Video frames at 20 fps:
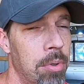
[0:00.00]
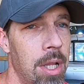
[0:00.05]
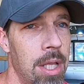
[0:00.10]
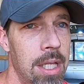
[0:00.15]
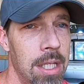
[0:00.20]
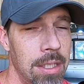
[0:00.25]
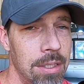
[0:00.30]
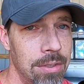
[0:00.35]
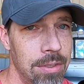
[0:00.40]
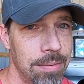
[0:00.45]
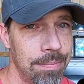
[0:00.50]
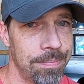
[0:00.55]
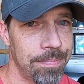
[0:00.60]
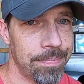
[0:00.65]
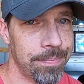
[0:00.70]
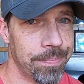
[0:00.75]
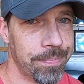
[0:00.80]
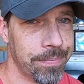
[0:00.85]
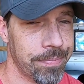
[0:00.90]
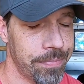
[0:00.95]
plugs,
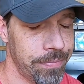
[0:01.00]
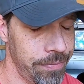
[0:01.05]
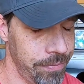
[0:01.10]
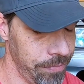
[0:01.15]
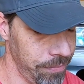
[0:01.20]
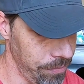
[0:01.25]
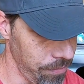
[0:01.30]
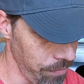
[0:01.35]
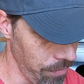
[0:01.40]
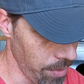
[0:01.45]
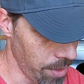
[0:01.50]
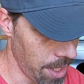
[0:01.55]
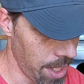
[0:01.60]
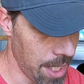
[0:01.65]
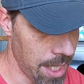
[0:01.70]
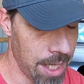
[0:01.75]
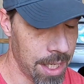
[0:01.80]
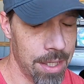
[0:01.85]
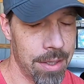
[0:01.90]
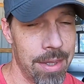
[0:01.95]

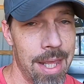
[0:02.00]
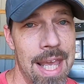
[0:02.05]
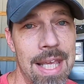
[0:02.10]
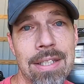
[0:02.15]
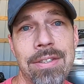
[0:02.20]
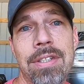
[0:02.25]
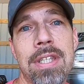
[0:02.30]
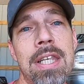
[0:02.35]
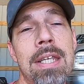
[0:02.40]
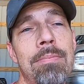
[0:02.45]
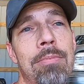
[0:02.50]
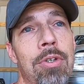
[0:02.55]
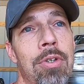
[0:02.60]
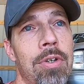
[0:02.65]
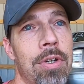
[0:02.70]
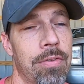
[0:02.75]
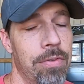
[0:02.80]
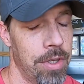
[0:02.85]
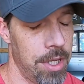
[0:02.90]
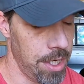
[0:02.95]
and that seemed
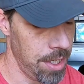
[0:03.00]
to have